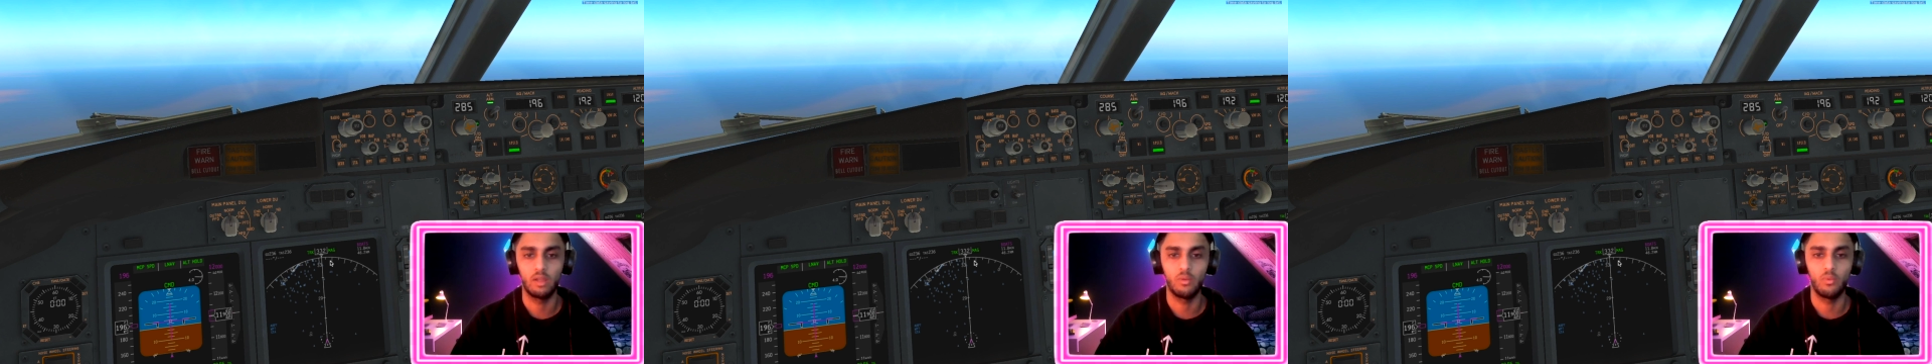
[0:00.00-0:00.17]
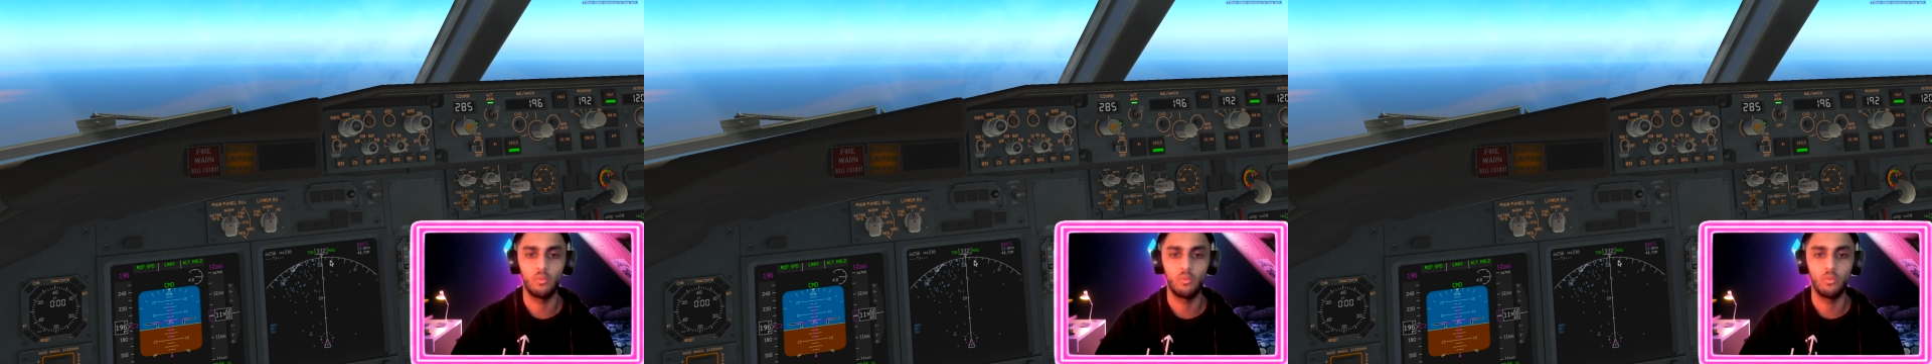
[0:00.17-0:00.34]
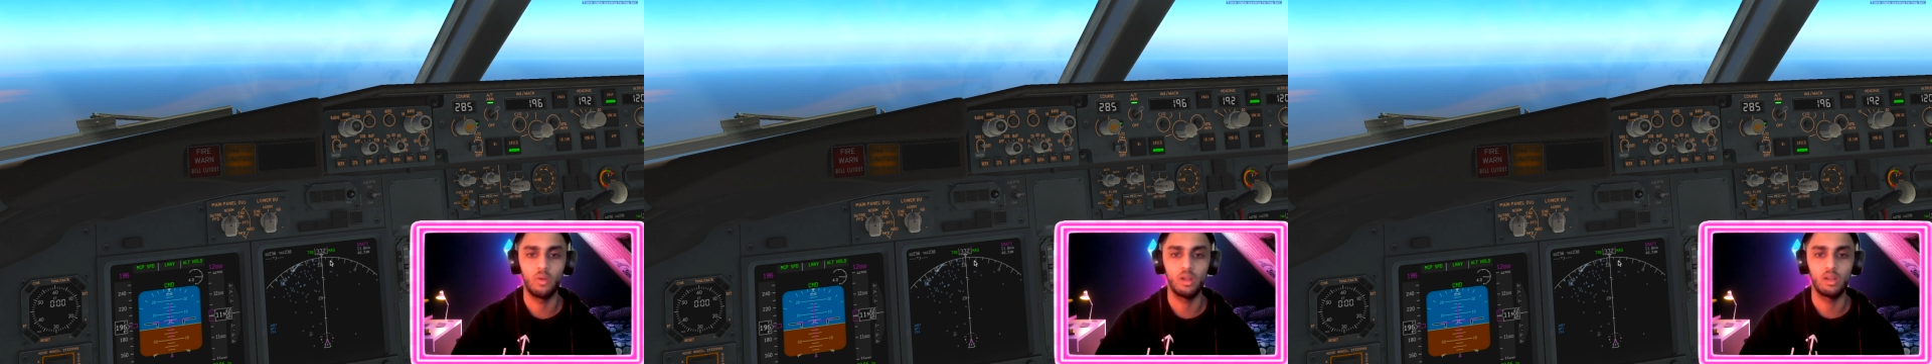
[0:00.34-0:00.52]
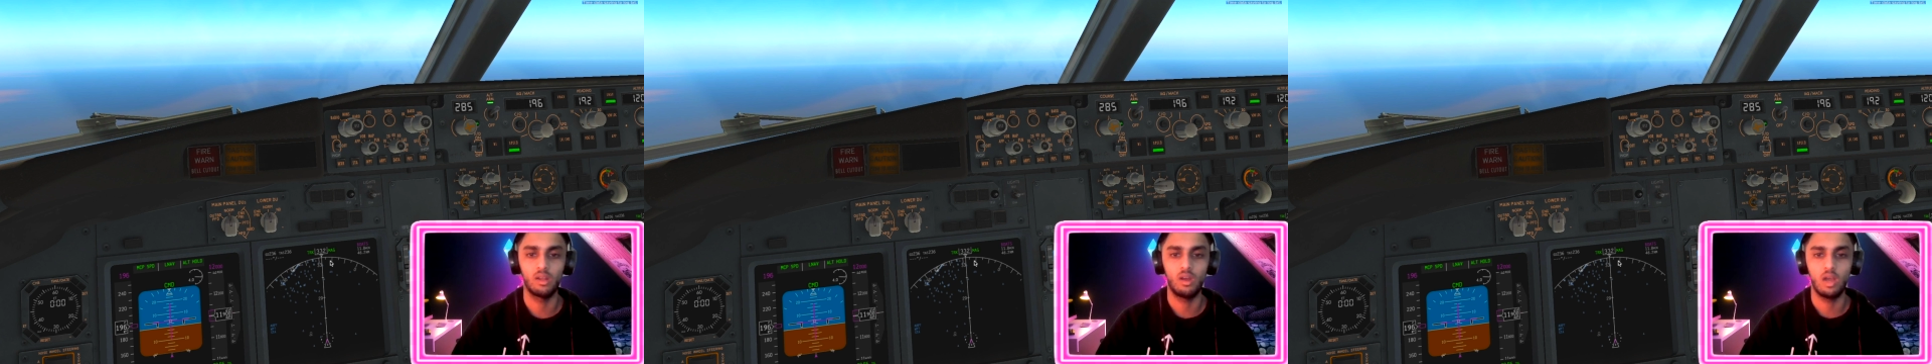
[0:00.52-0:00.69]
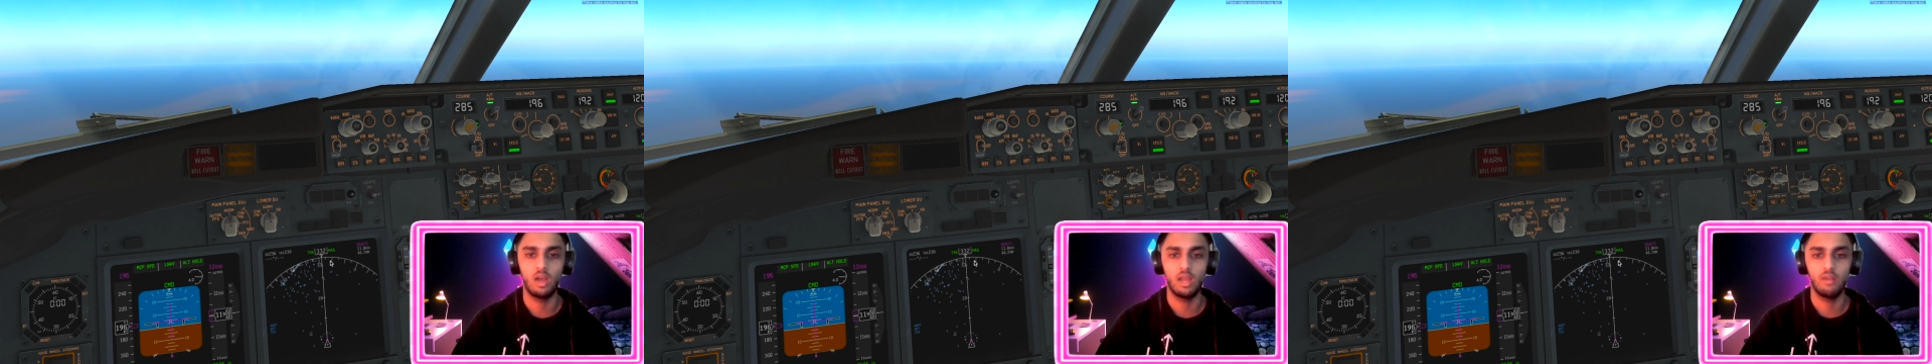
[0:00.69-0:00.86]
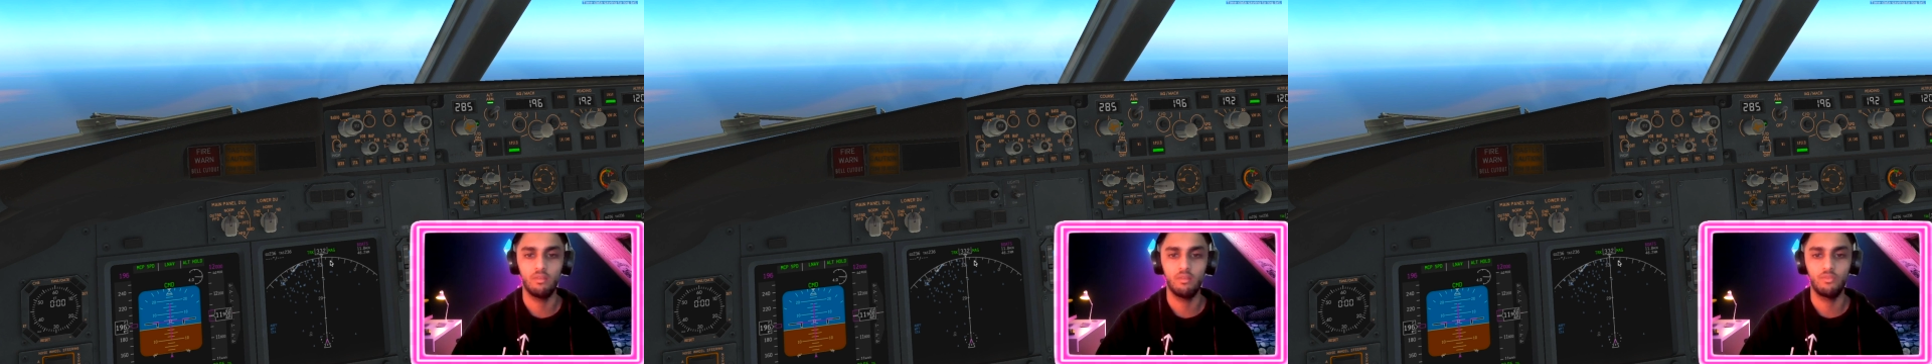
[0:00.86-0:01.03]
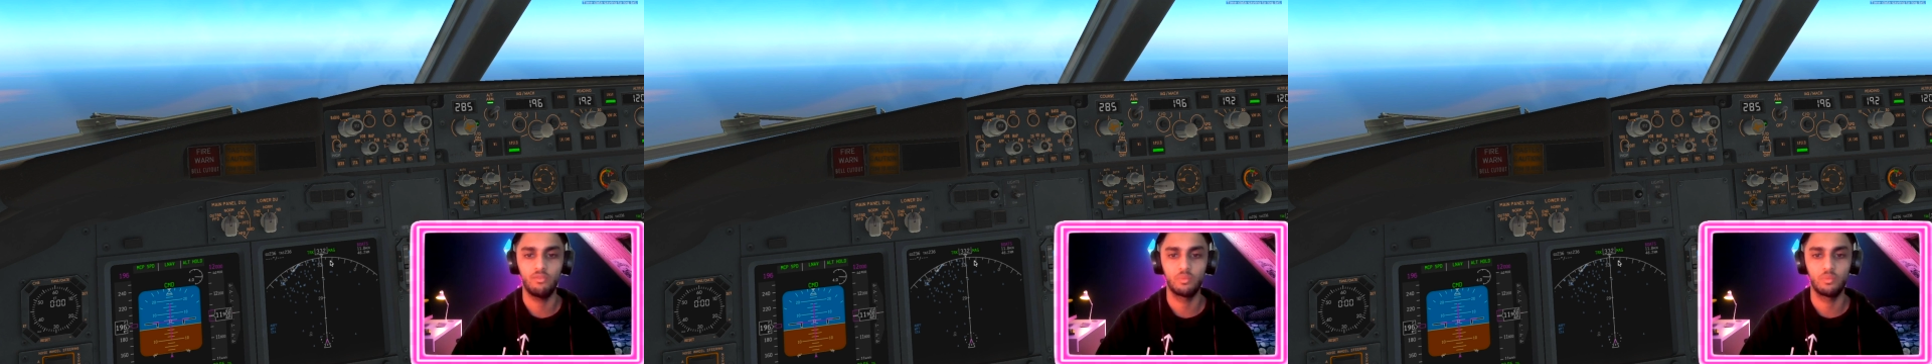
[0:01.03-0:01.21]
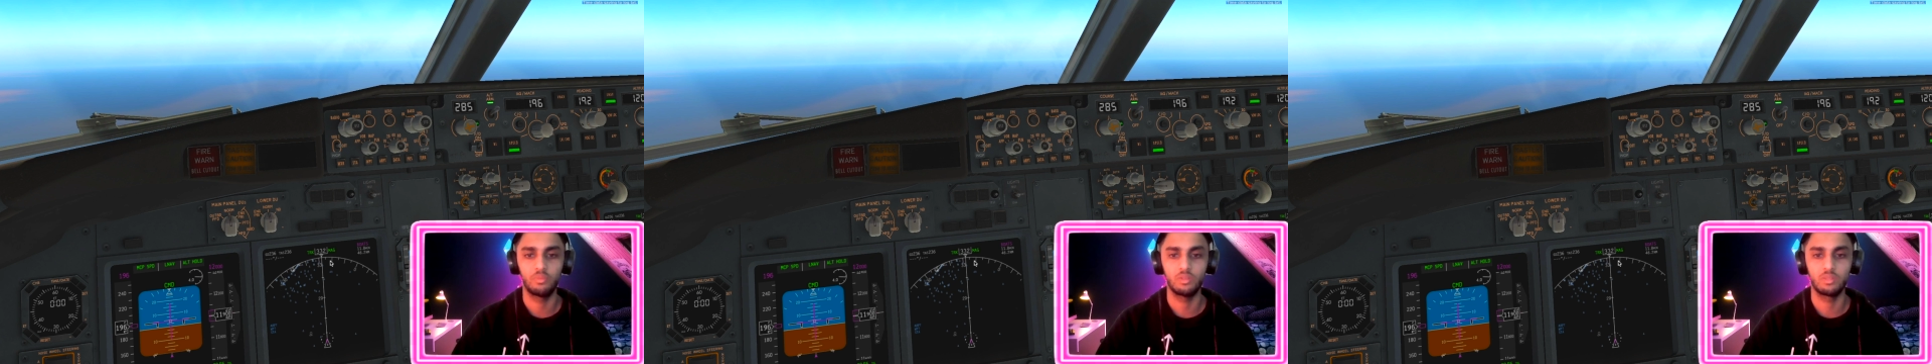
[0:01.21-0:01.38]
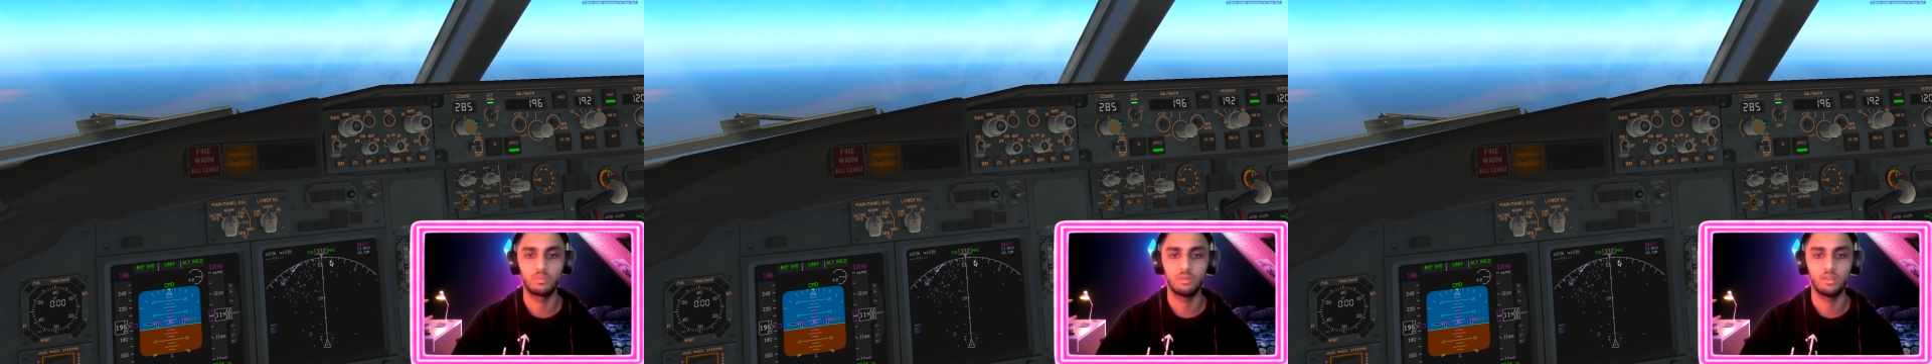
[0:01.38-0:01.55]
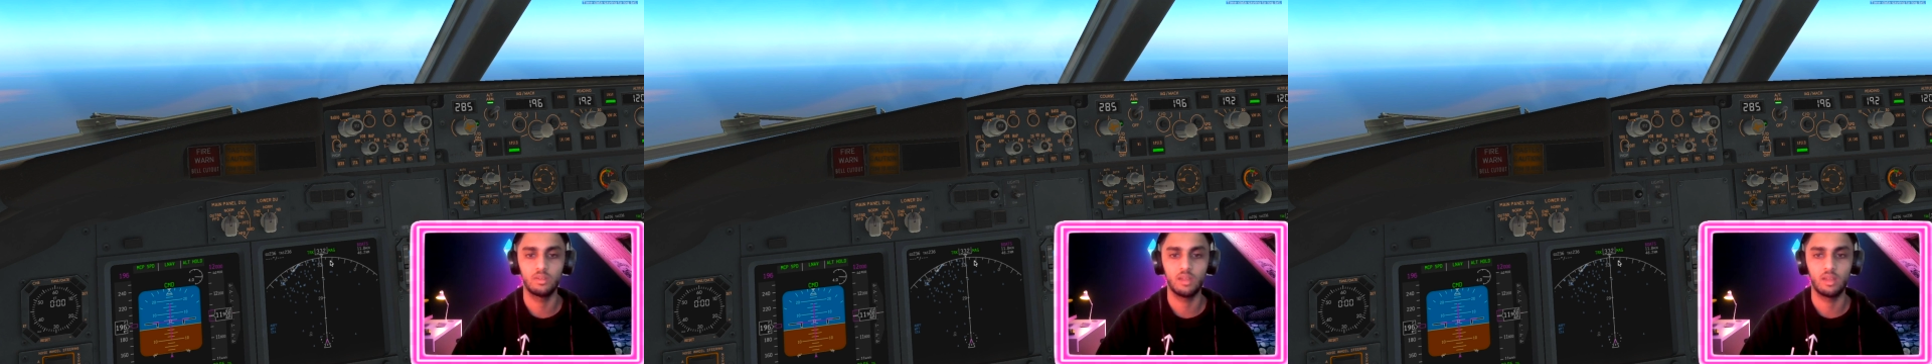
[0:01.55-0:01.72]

19 for Brisbane,